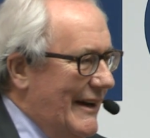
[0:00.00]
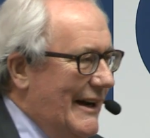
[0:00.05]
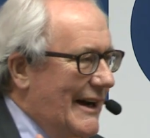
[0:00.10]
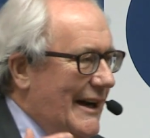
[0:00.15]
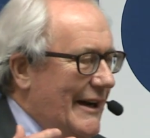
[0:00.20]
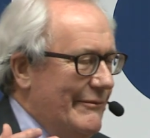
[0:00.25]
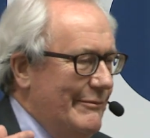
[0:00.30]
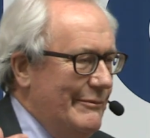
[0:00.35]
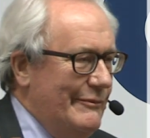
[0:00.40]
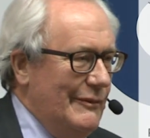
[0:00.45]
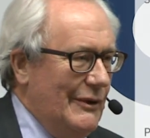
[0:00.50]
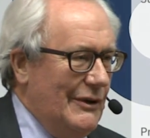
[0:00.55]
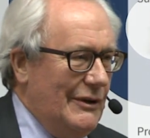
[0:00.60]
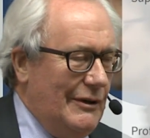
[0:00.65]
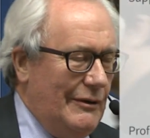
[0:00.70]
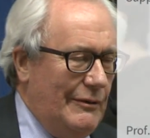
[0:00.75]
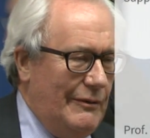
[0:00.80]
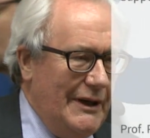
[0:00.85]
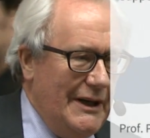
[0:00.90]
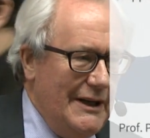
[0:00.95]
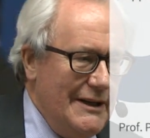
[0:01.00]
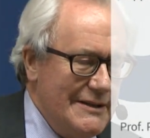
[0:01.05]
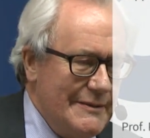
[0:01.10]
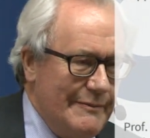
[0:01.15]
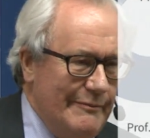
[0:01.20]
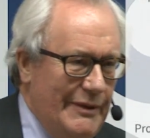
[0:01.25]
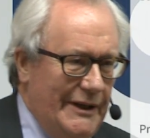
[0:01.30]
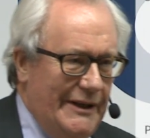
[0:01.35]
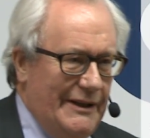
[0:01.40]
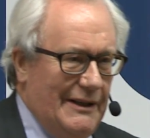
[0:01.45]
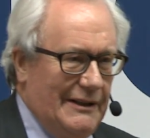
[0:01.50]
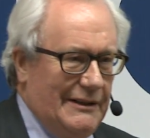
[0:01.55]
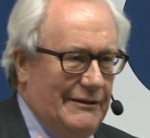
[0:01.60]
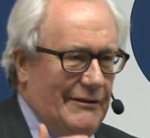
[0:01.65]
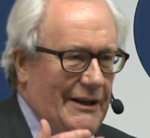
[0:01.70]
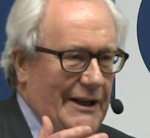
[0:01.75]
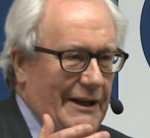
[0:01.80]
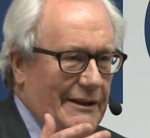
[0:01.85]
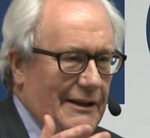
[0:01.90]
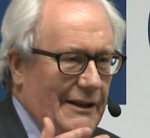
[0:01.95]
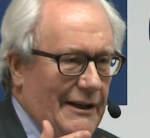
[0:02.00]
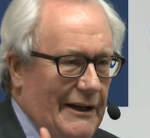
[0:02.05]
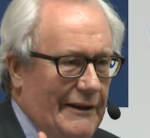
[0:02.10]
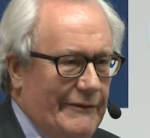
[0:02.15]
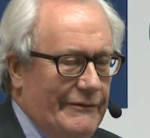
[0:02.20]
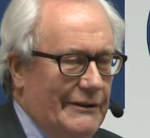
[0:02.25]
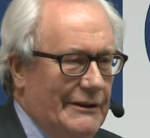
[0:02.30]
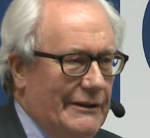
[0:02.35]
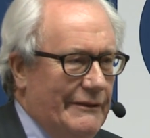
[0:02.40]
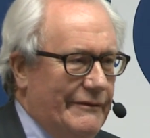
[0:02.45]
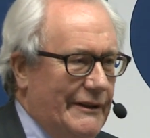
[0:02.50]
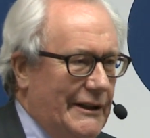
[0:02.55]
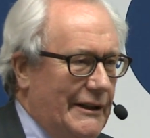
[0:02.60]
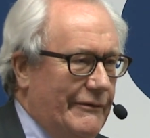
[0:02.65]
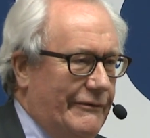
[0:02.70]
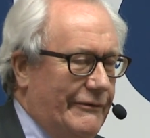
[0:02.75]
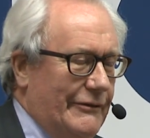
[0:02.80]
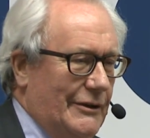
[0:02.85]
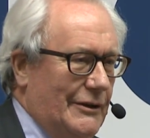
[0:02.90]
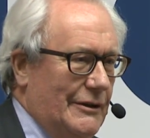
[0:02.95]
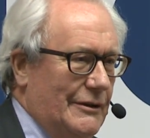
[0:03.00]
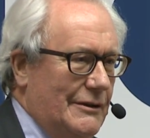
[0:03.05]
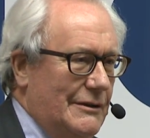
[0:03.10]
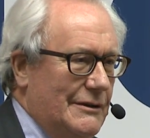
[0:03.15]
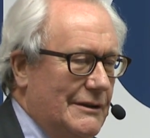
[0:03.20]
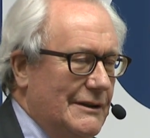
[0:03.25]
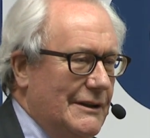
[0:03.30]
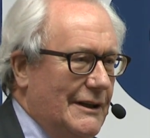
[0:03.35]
I've always been a great lover of IFO,